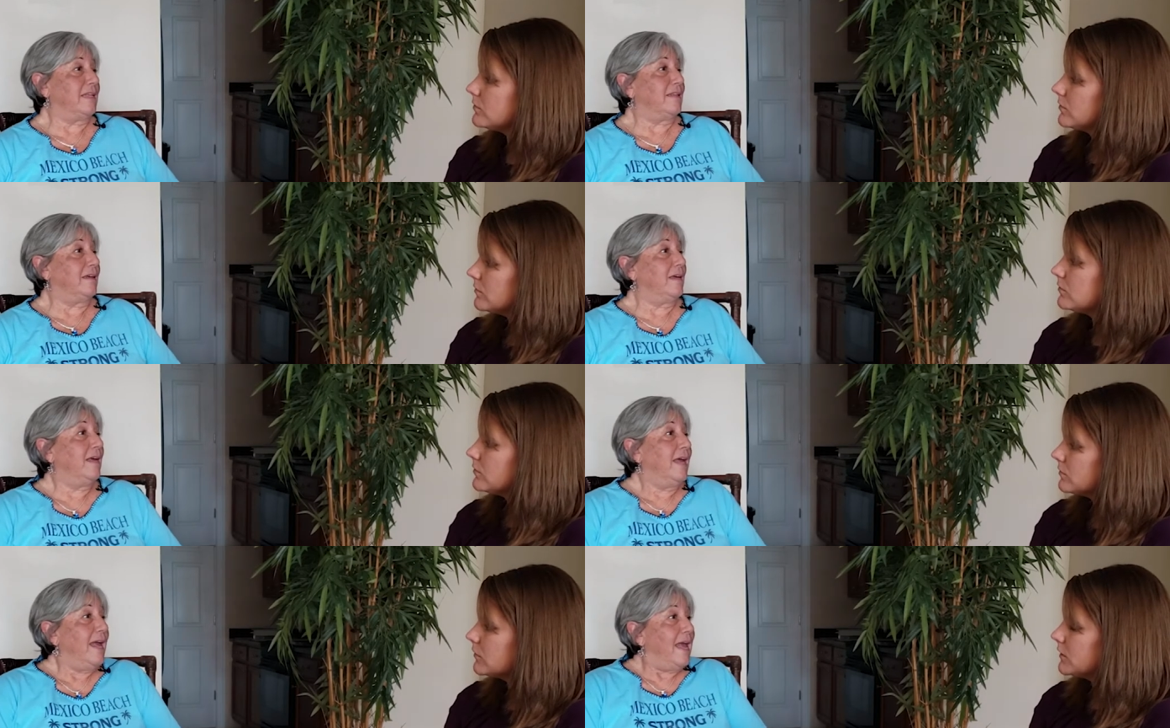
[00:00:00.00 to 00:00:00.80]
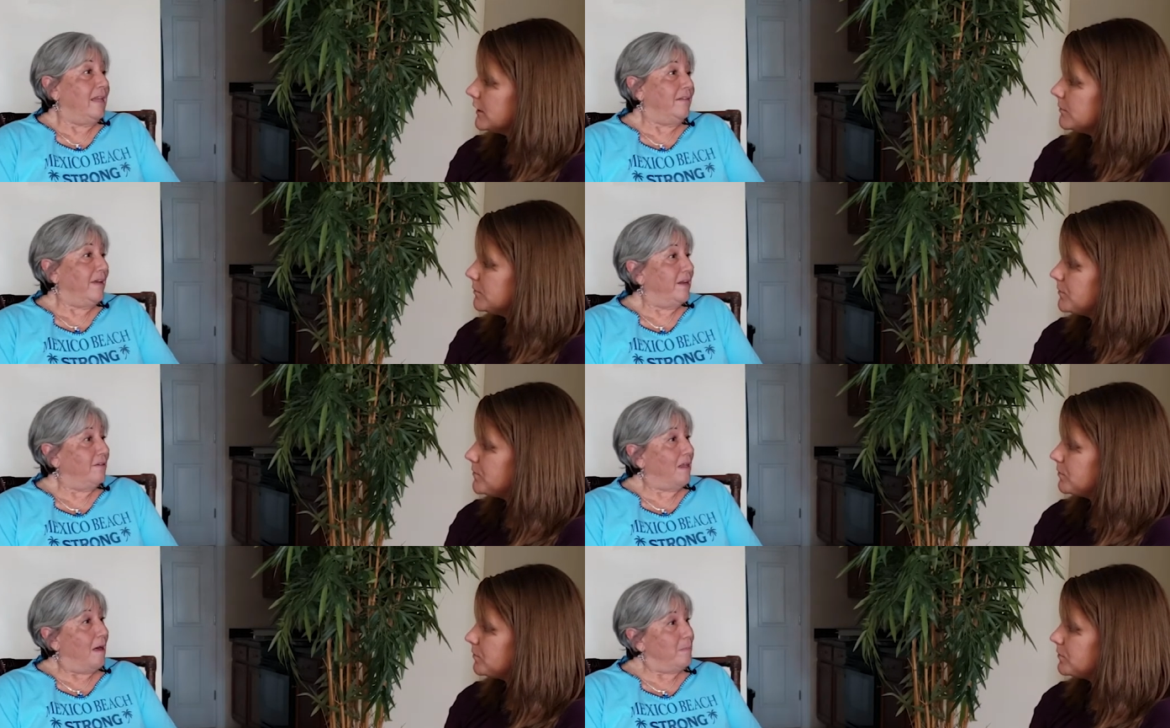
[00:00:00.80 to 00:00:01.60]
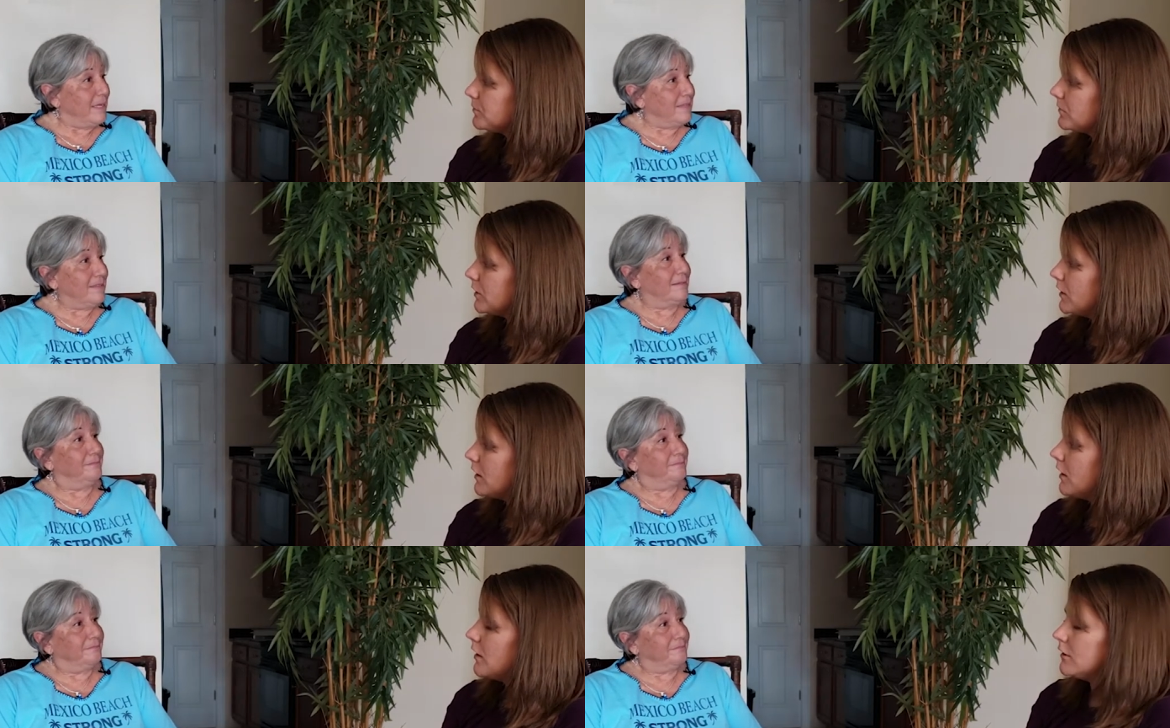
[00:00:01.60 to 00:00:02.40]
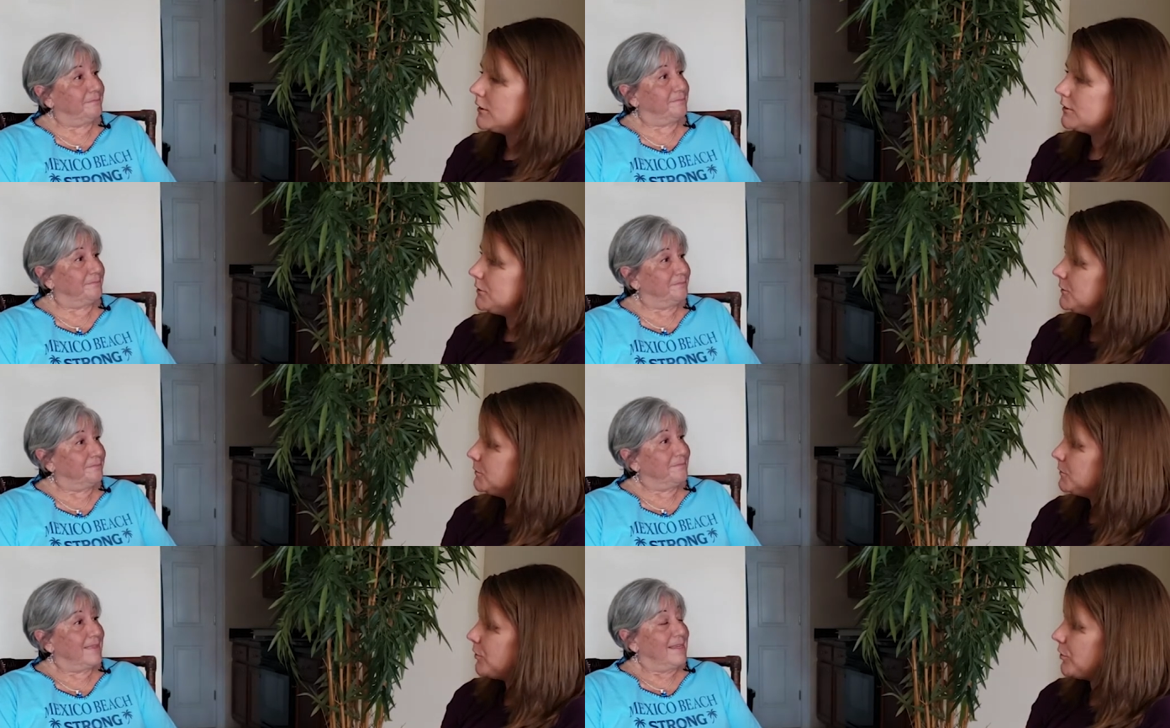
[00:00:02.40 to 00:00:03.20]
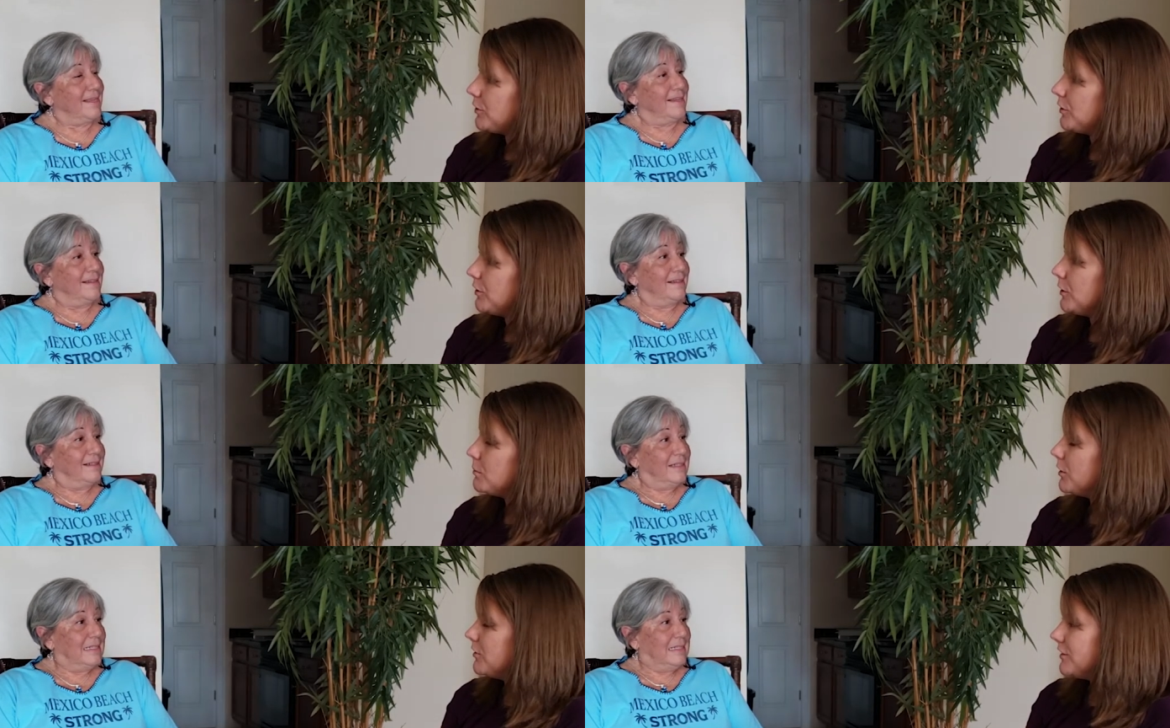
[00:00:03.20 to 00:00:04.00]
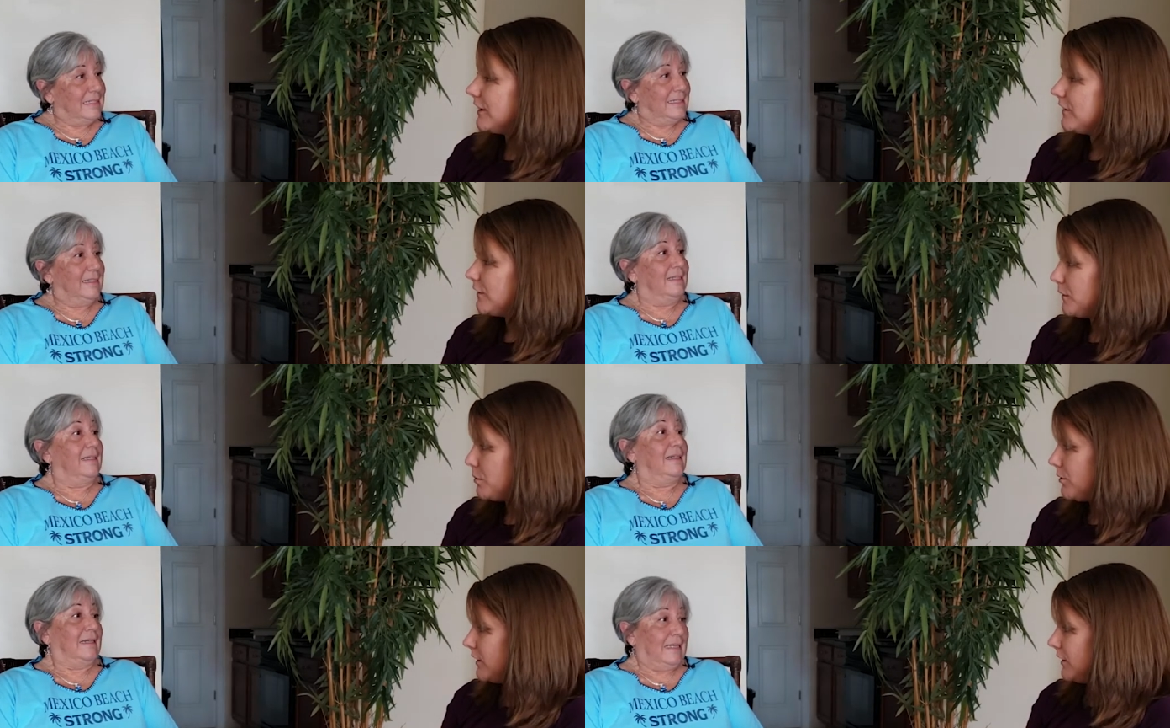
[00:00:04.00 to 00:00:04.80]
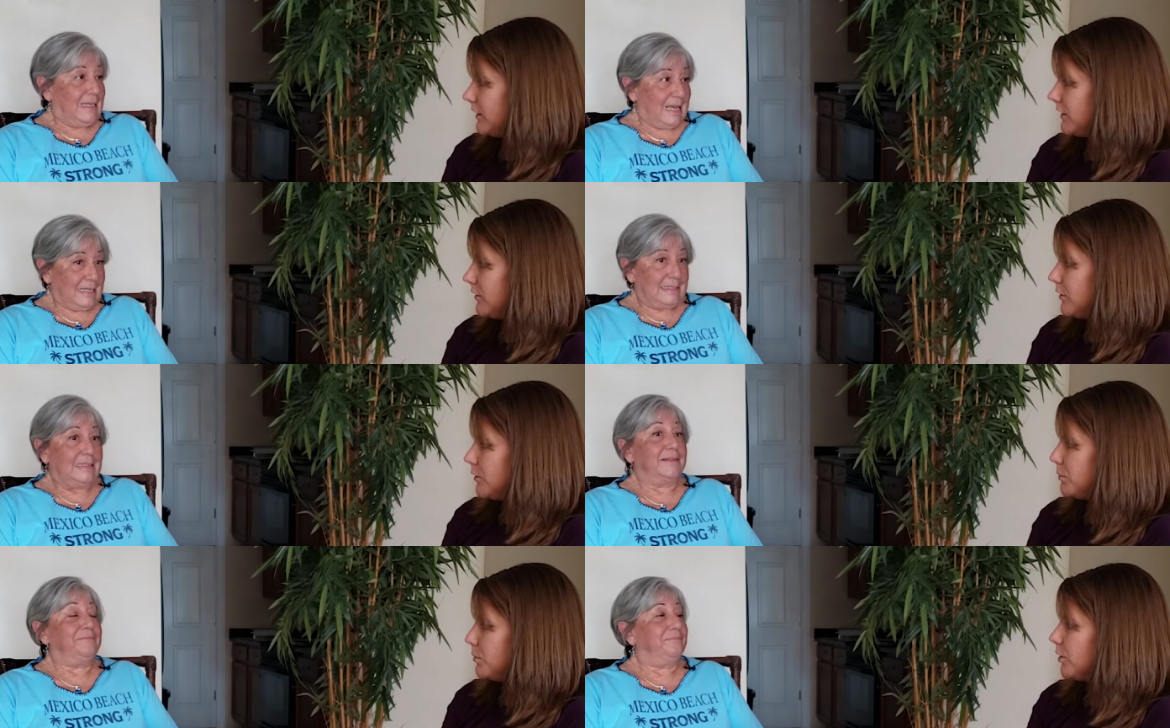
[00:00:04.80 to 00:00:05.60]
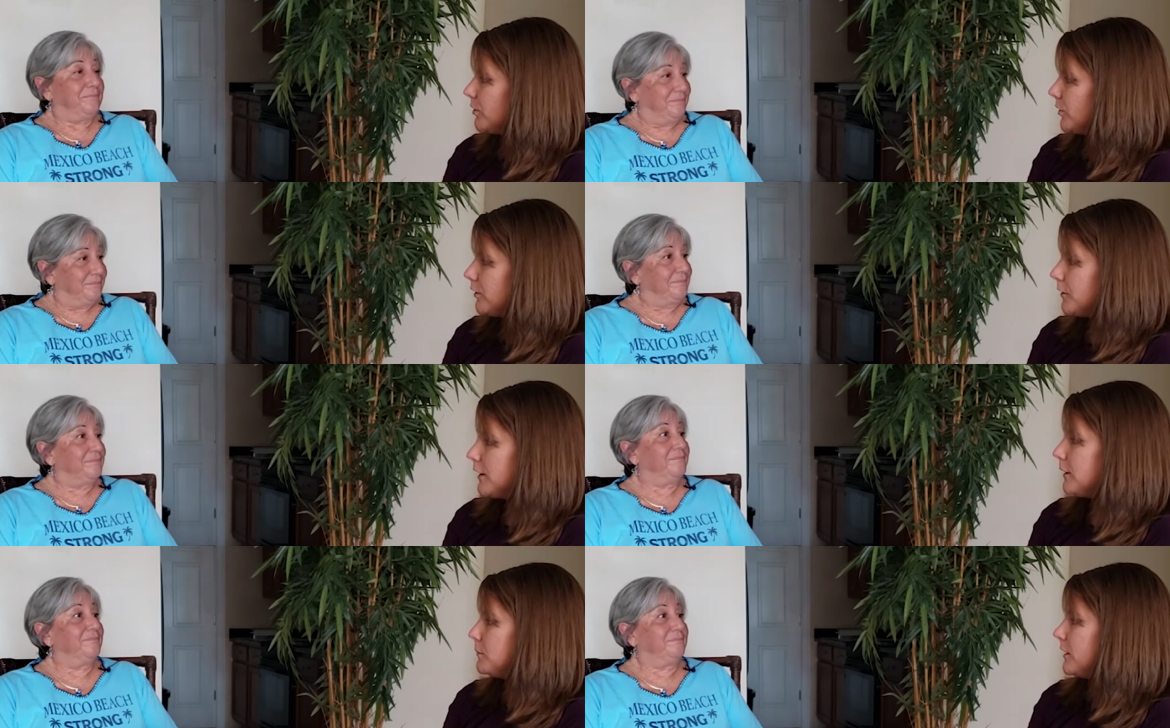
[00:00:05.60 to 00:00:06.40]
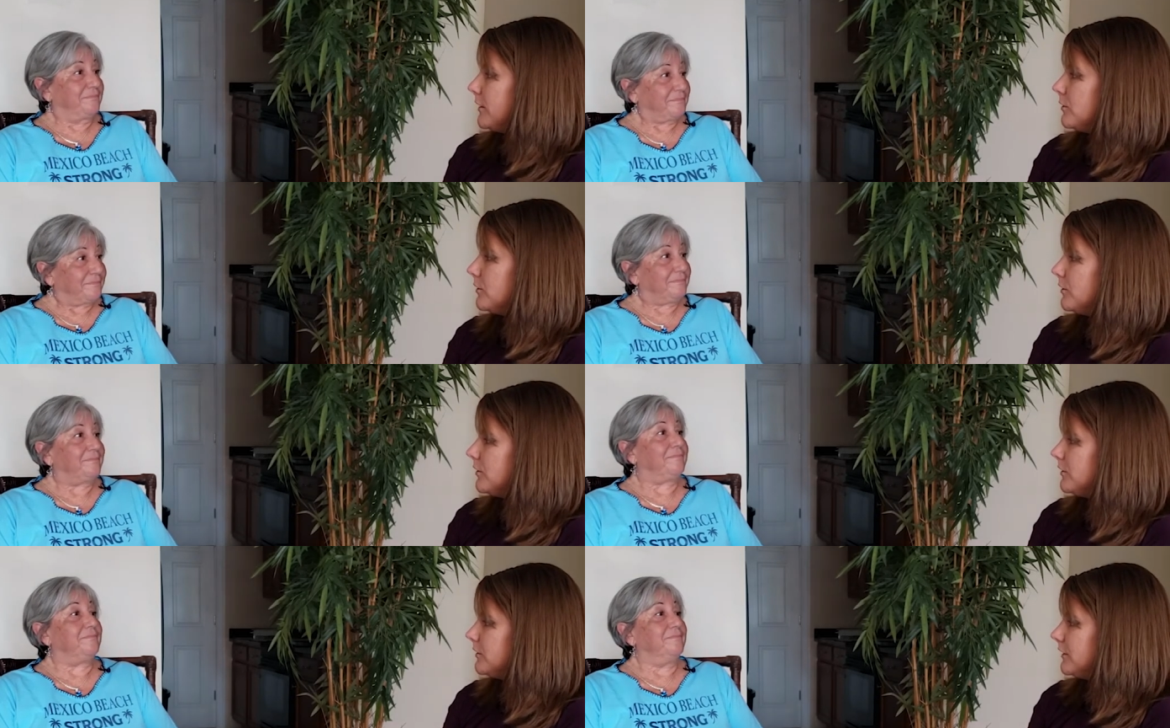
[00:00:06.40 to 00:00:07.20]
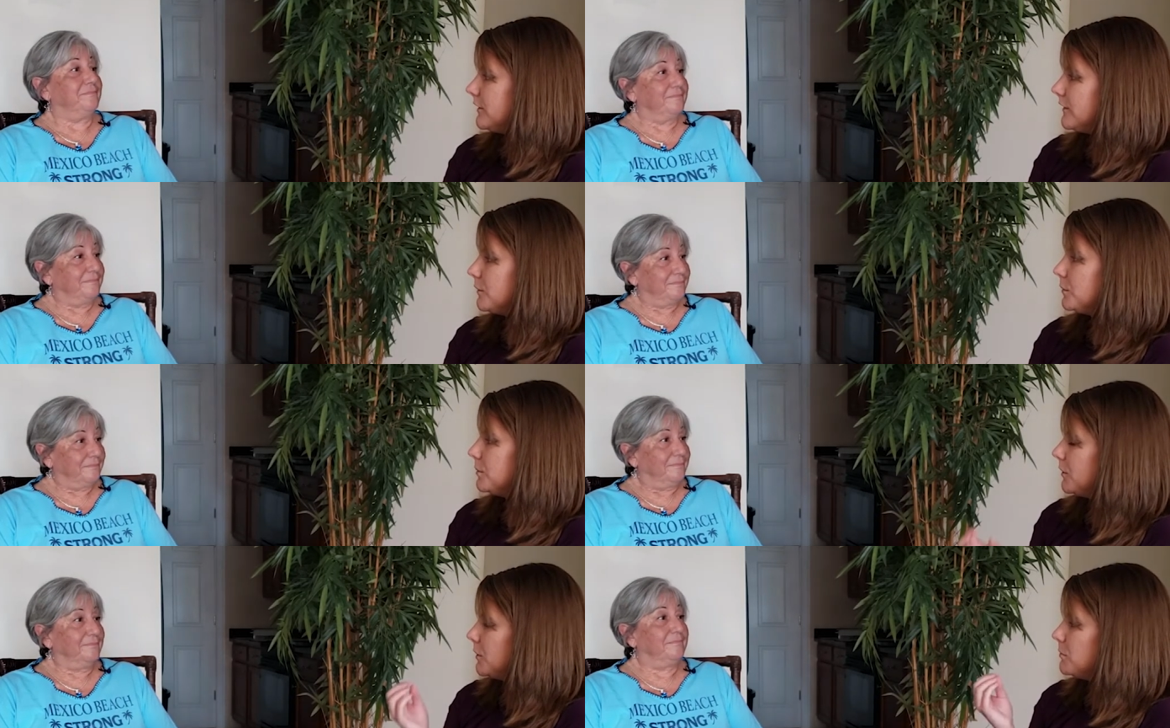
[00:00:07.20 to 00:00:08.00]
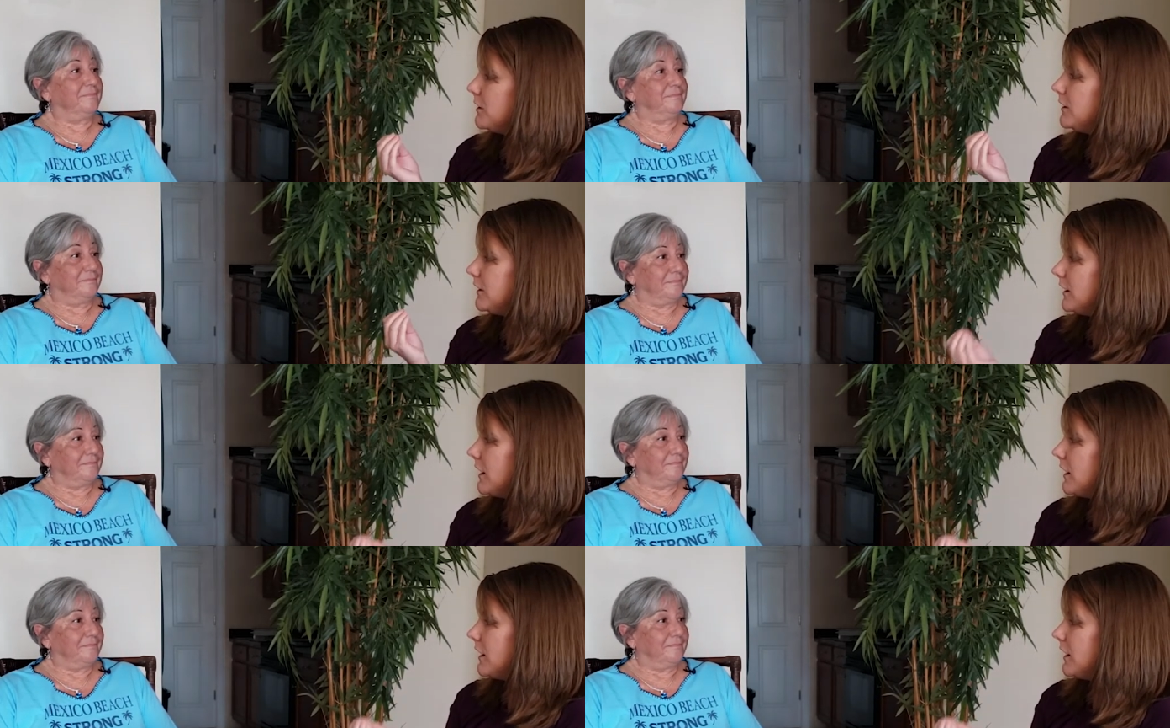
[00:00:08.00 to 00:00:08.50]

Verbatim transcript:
Speaker 1: and the elevator lobbies.
Speaker 2: So you're emerging at this point yes. to post Hurricane Michael it's the, the immediate